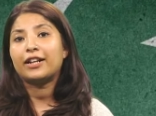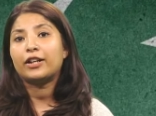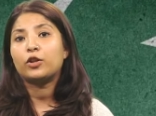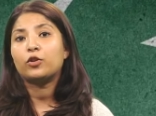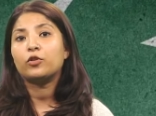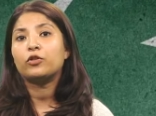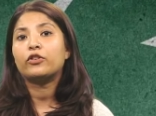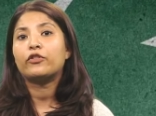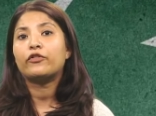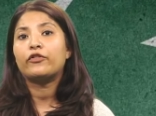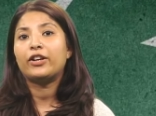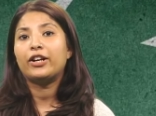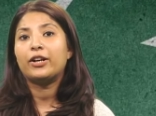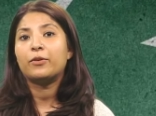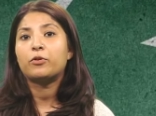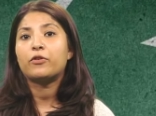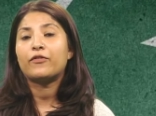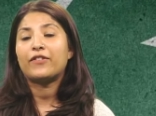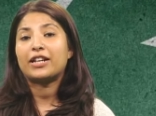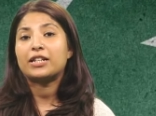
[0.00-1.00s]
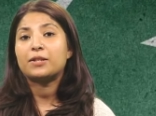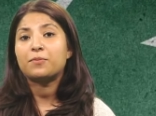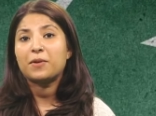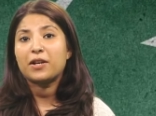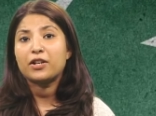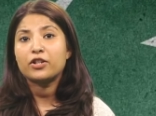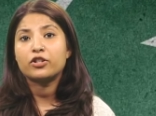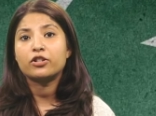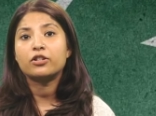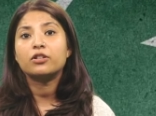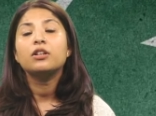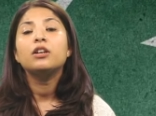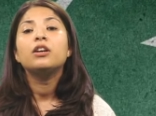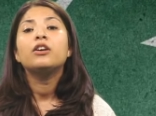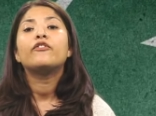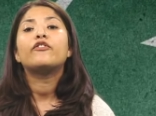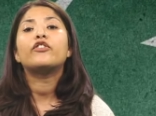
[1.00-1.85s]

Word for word: threat to the freedom of expression